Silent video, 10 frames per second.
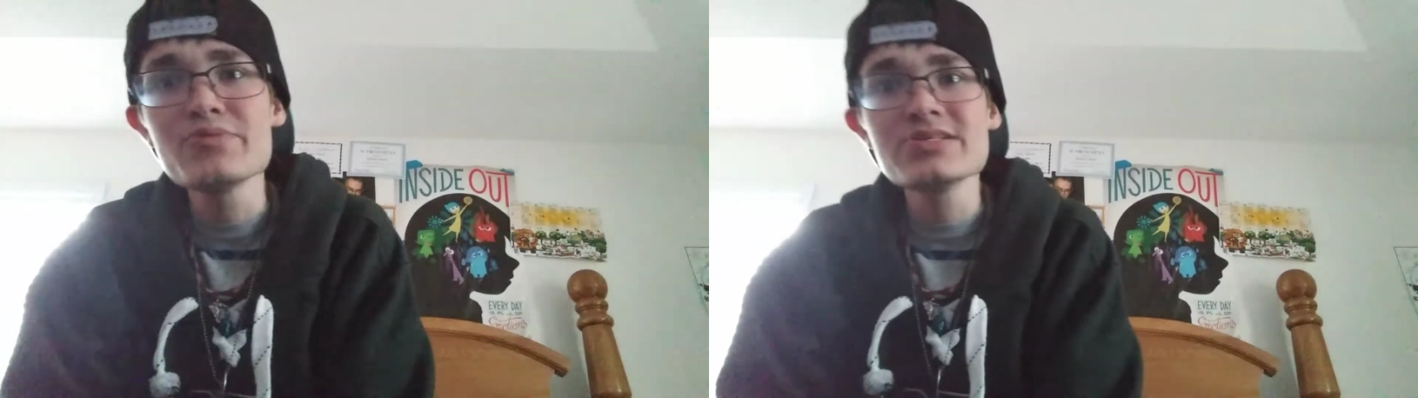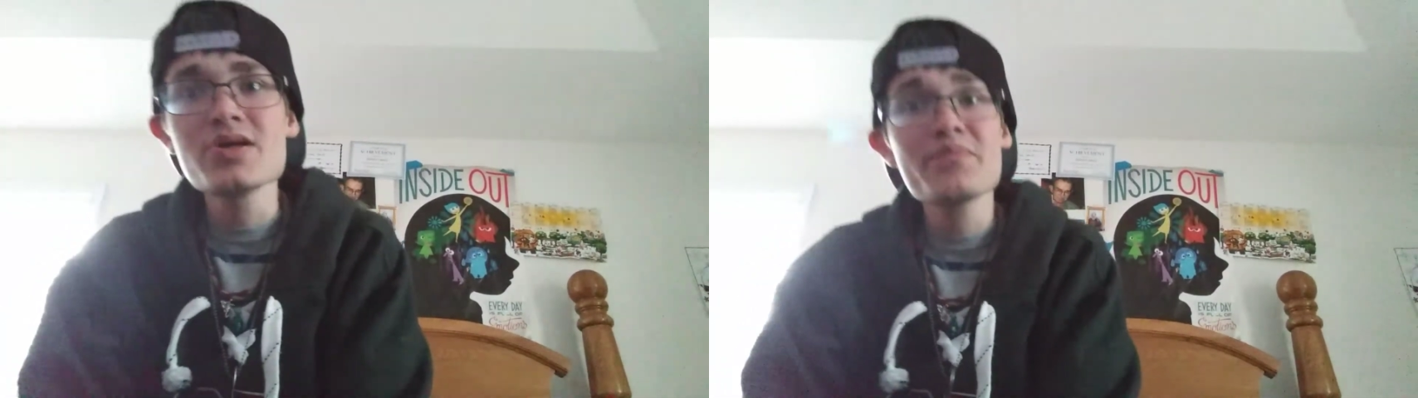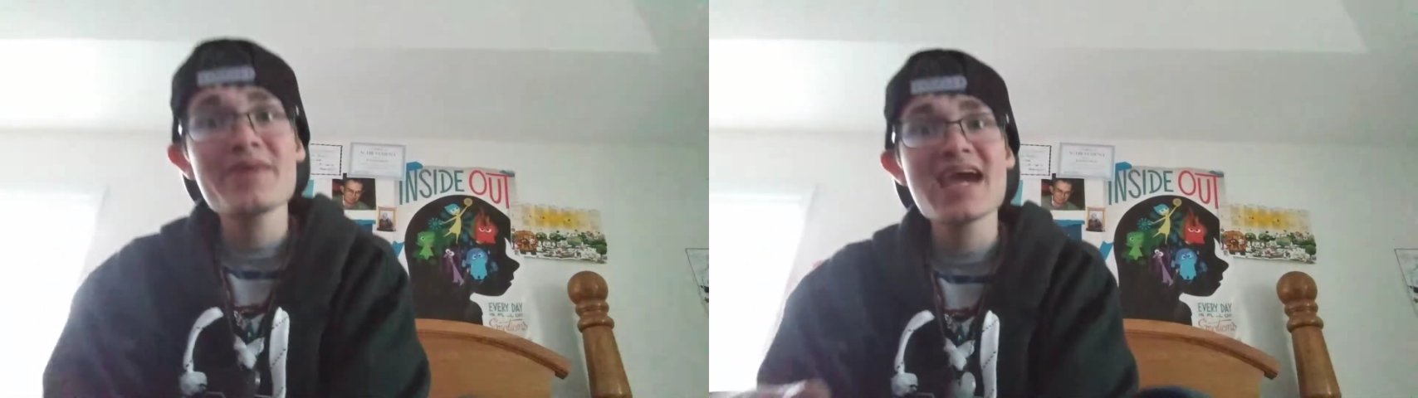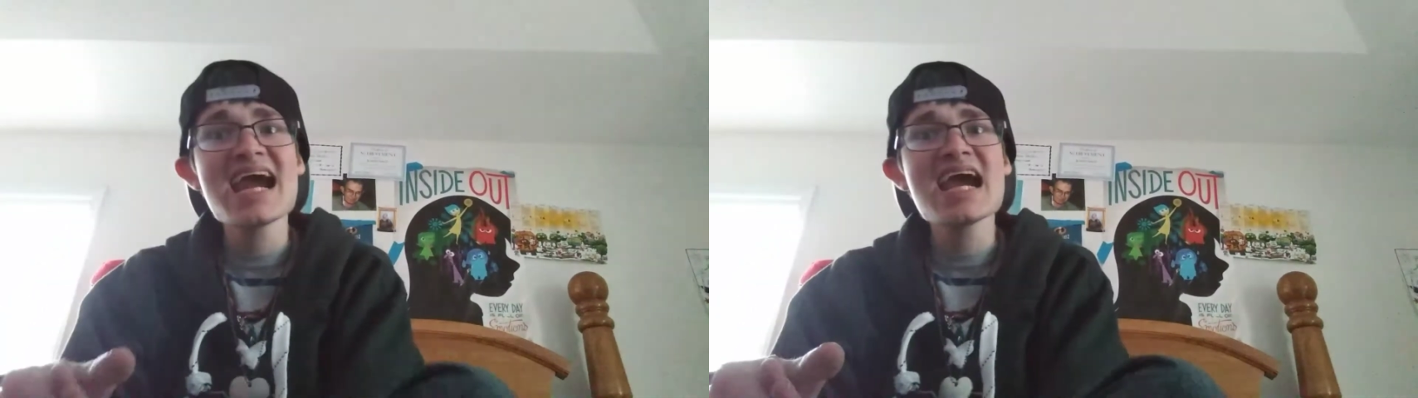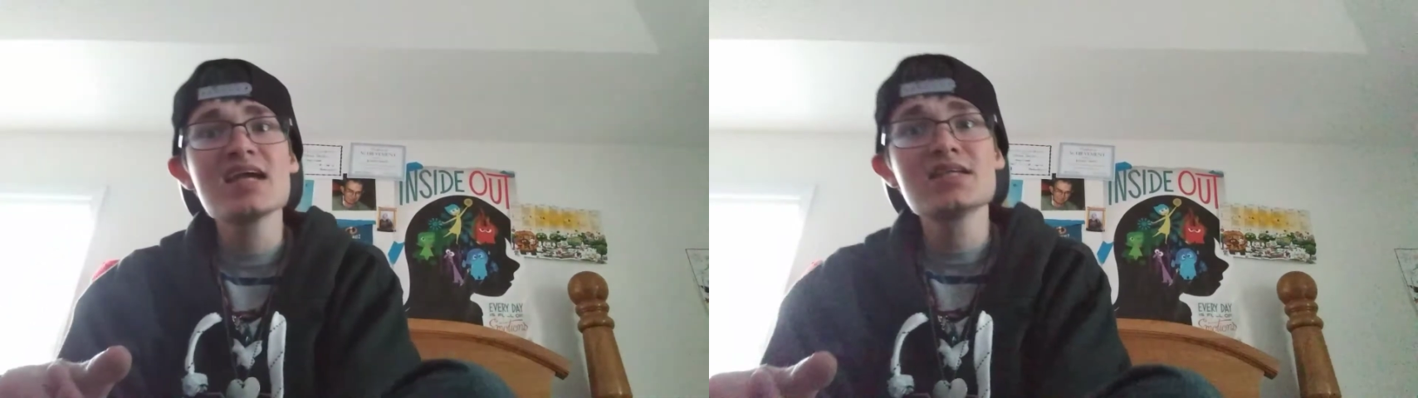we saw
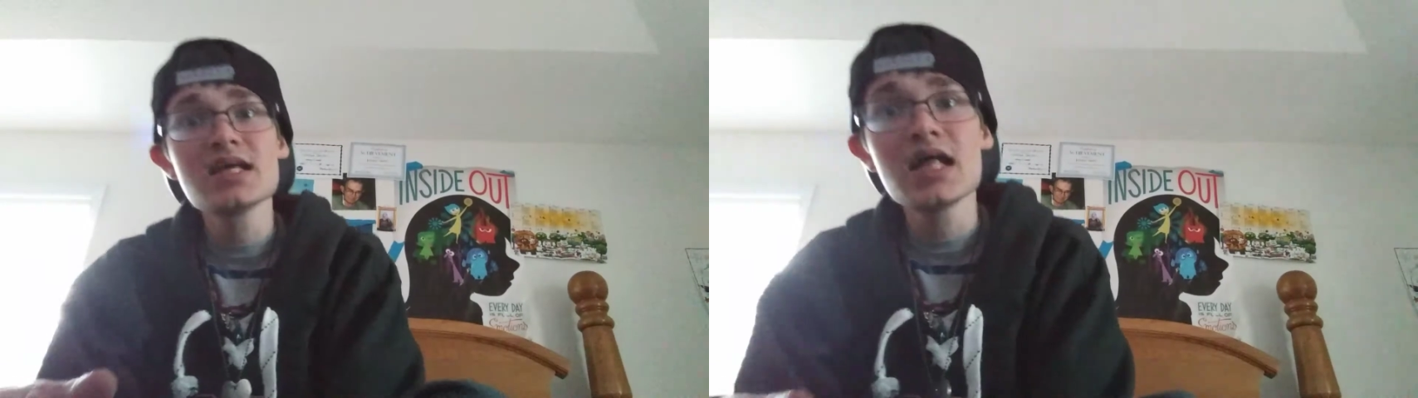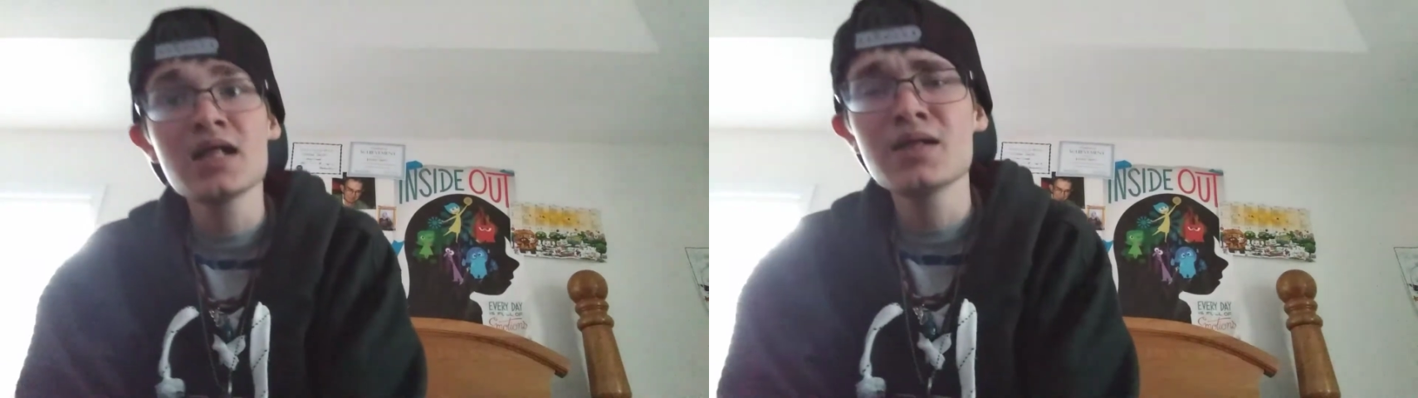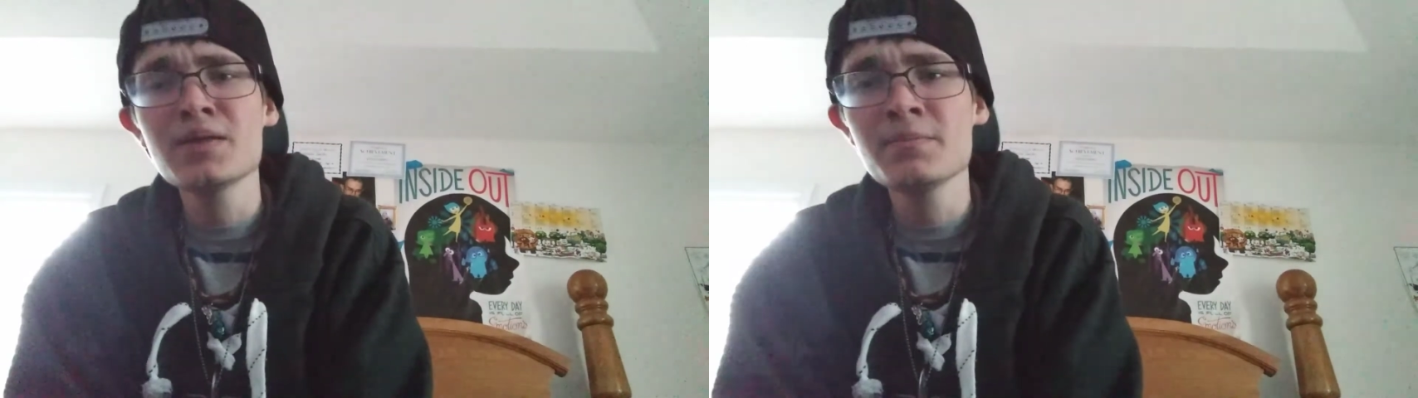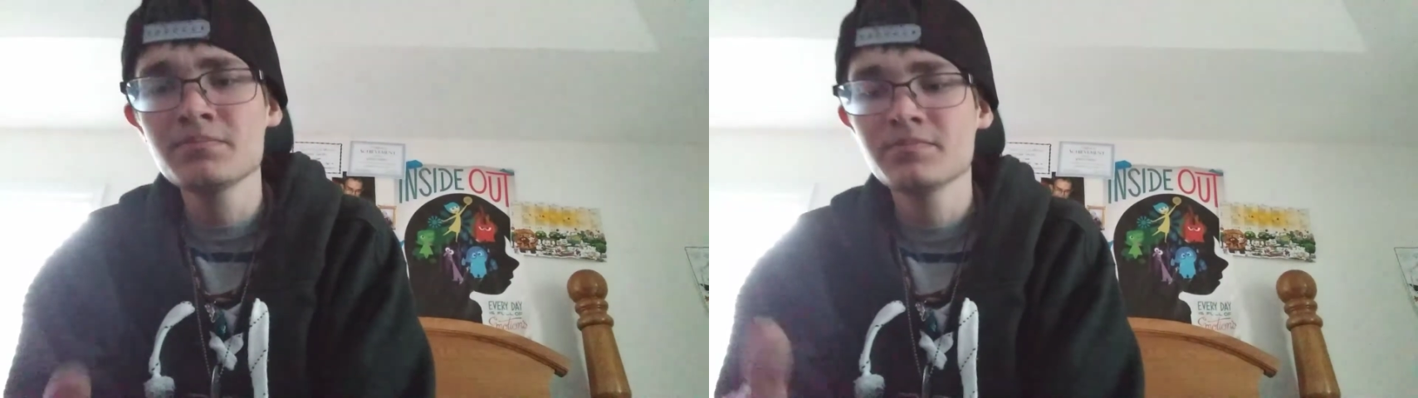pigs, um,